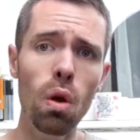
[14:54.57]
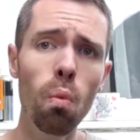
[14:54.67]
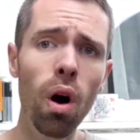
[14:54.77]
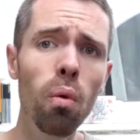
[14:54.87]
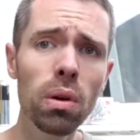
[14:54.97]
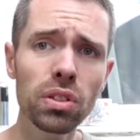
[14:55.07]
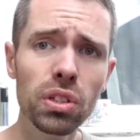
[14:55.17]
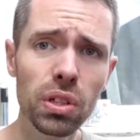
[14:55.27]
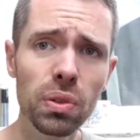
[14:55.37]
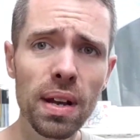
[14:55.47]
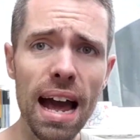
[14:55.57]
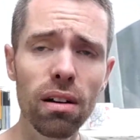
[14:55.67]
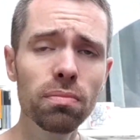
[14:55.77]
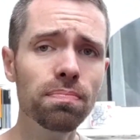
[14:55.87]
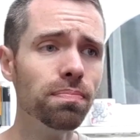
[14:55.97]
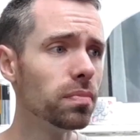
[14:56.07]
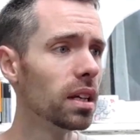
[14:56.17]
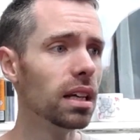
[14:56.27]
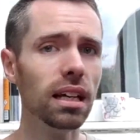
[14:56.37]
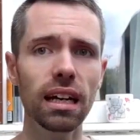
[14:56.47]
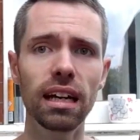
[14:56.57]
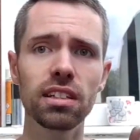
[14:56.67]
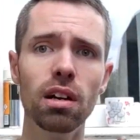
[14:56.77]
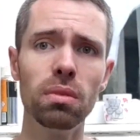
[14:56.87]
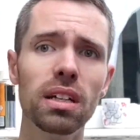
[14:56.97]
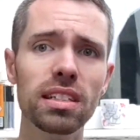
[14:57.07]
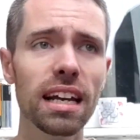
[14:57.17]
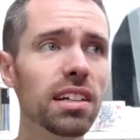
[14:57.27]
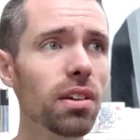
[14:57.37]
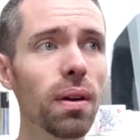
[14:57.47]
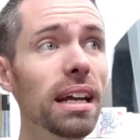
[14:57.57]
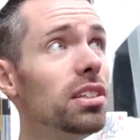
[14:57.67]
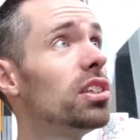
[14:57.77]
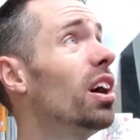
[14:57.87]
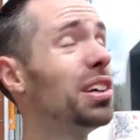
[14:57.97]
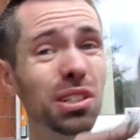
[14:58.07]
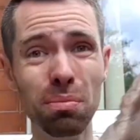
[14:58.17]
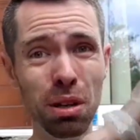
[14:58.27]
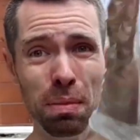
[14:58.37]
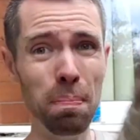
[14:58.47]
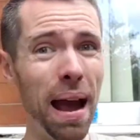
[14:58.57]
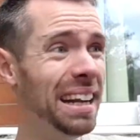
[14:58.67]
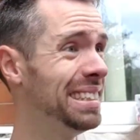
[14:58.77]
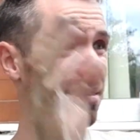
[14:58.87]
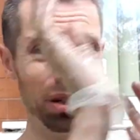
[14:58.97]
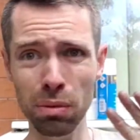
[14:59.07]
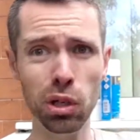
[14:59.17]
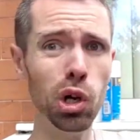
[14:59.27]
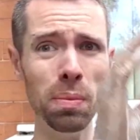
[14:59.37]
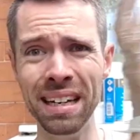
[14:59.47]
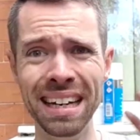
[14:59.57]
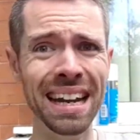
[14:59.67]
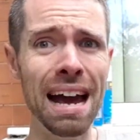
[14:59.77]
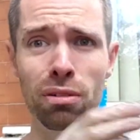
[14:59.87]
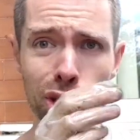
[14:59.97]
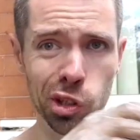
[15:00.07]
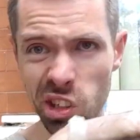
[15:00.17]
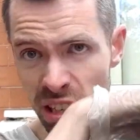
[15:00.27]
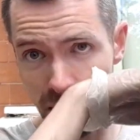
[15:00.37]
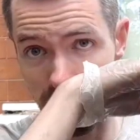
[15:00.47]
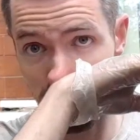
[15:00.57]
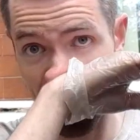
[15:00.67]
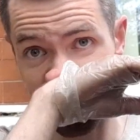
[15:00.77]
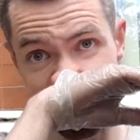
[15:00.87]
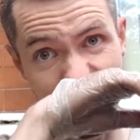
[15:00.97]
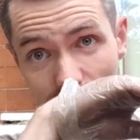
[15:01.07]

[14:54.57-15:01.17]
What I want to do now is I'm going to take you inside because I'm going to be painting. I'm going to be coming in and out and doing a load of painting,